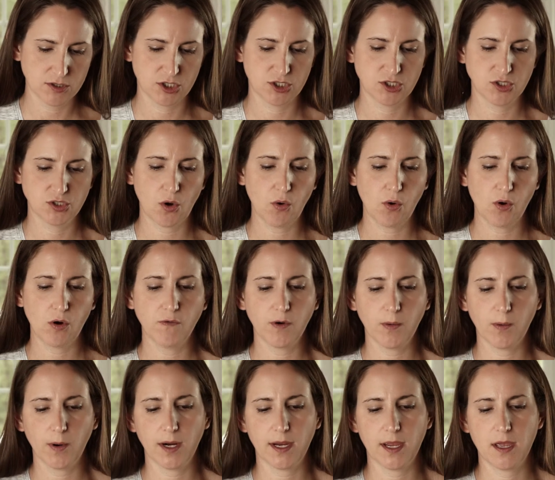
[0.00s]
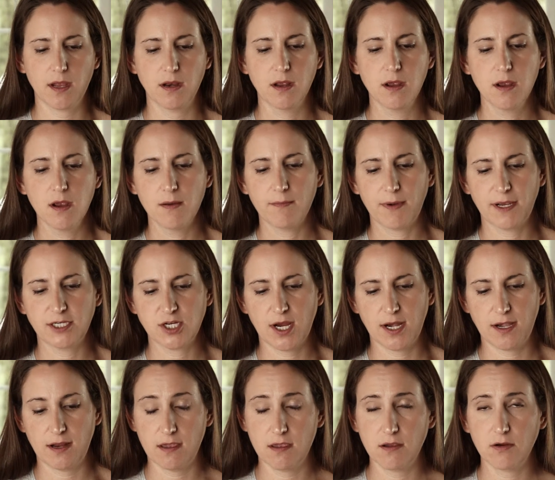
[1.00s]
Just don't overwork it by
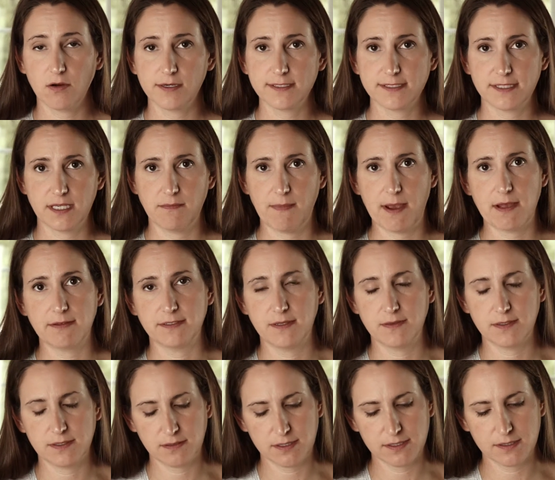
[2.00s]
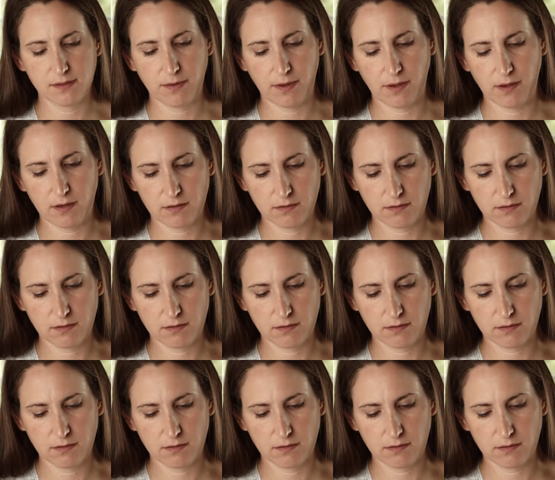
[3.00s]
trying to increase the amounts in this recipe.